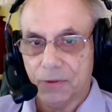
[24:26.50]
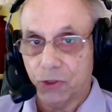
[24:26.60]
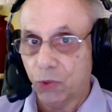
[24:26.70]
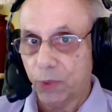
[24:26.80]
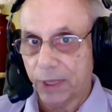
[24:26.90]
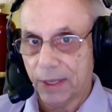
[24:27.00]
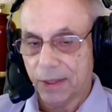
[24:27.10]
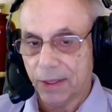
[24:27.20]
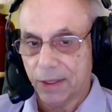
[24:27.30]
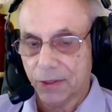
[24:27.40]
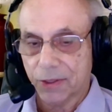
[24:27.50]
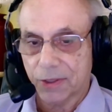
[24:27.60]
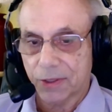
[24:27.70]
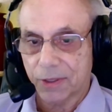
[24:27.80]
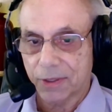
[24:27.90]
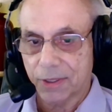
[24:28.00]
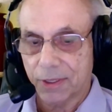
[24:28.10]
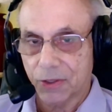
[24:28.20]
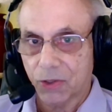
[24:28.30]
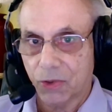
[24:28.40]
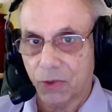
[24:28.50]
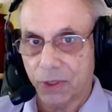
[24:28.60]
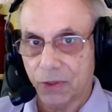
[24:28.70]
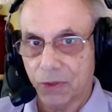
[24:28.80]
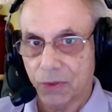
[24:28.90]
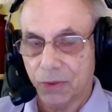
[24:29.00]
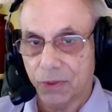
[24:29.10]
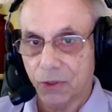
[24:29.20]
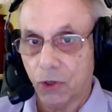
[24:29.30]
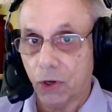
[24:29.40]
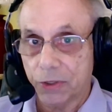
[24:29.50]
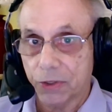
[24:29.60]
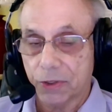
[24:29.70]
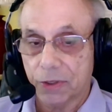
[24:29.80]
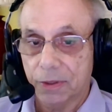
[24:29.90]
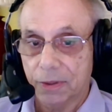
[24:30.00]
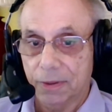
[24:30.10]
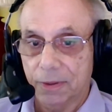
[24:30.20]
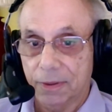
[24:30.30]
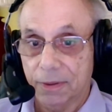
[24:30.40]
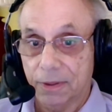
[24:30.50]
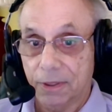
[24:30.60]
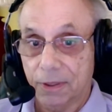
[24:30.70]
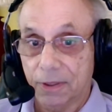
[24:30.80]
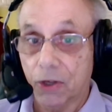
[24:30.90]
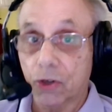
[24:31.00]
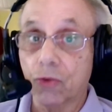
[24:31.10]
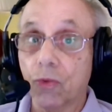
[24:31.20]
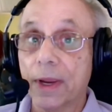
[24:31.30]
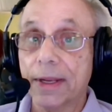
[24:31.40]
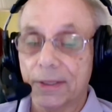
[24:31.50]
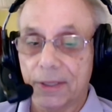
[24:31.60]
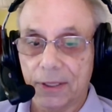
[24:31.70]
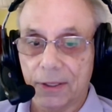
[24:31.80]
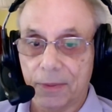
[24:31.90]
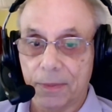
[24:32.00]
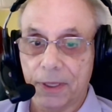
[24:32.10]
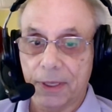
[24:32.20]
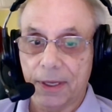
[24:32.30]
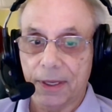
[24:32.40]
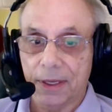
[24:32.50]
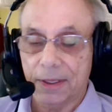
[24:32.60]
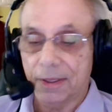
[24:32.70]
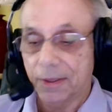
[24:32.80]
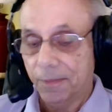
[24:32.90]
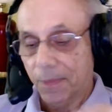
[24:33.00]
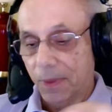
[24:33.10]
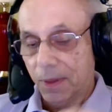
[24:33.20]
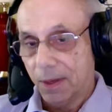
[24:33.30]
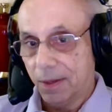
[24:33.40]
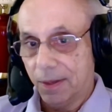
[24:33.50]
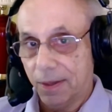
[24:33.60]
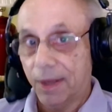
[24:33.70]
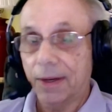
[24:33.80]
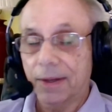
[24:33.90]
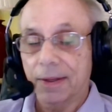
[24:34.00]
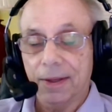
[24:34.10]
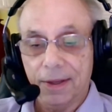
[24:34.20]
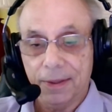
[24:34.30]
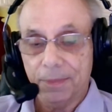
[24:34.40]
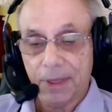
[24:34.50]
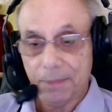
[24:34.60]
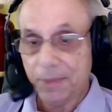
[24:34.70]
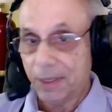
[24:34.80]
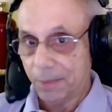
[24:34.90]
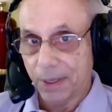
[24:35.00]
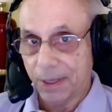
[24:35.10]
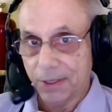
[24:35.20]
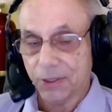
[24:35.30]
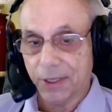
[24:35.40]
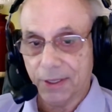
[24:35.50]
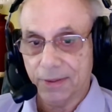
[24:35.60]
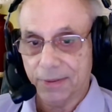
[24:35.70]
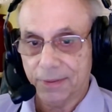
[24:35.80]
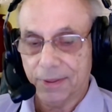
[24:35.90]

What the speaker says: doing this is going to cost a great deal of money, and I'm not minimizing